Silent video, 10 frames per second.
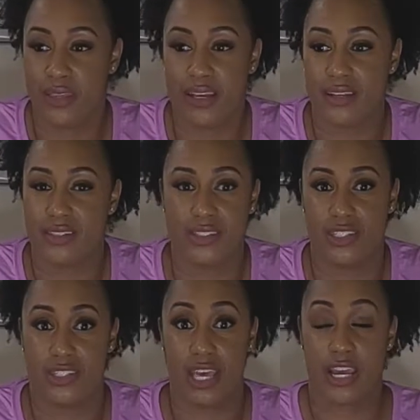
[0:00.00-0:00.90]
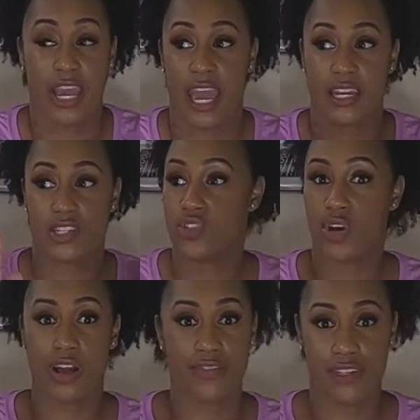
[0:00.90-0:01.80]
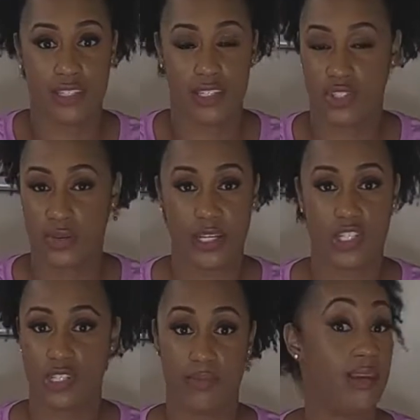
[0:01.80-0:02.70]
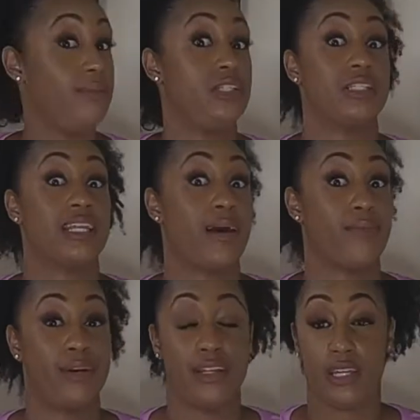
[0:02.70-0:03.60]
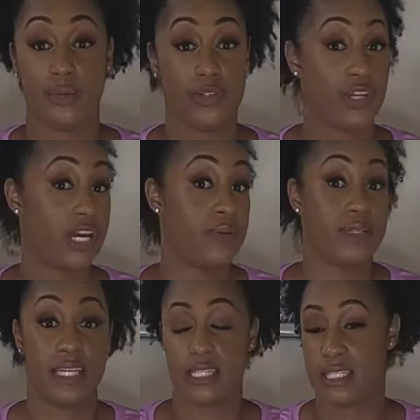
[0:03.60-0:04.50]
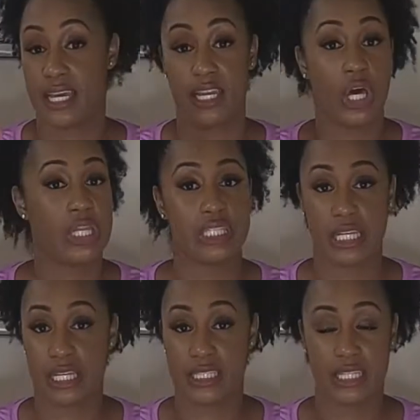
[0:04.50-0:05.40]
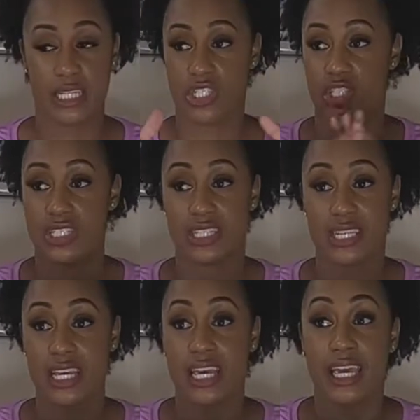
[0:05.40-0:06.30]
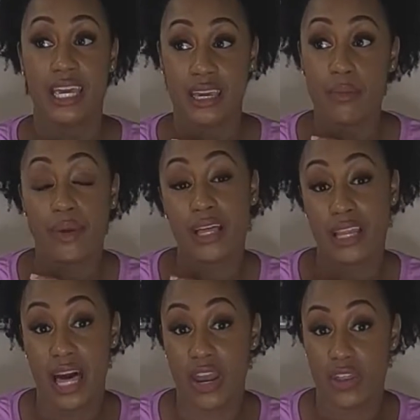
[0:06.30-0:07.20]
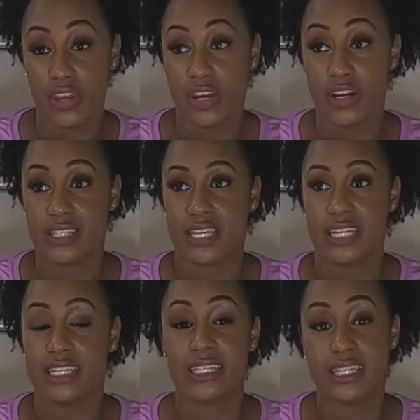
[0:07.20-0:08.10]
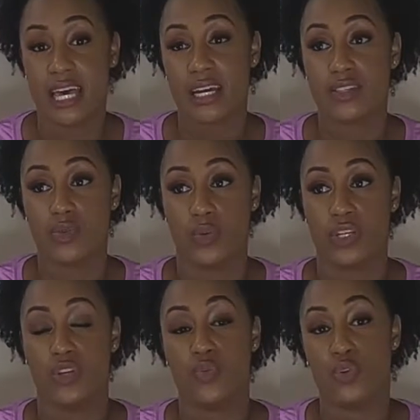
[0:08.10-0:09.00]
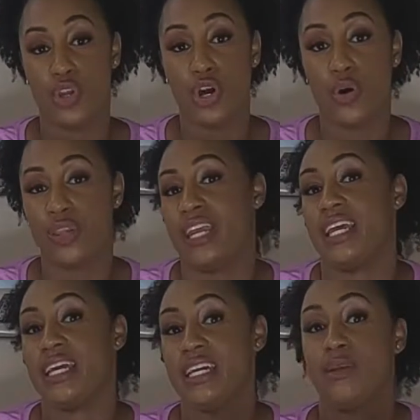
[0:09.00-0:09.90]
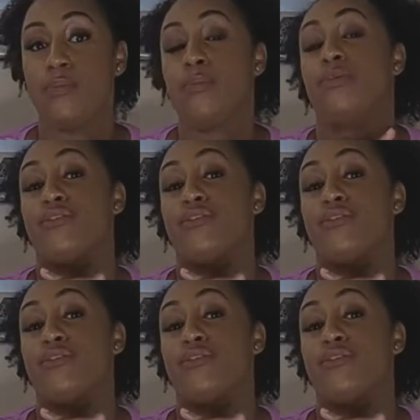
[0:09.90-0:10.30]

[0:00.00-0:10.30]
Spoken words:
there's these like catastrophic situations. The baby just stopped breathing, we're trying to resuscitate and all these things, and it can be a lot on the nurse, and it sucks when you know that it could have been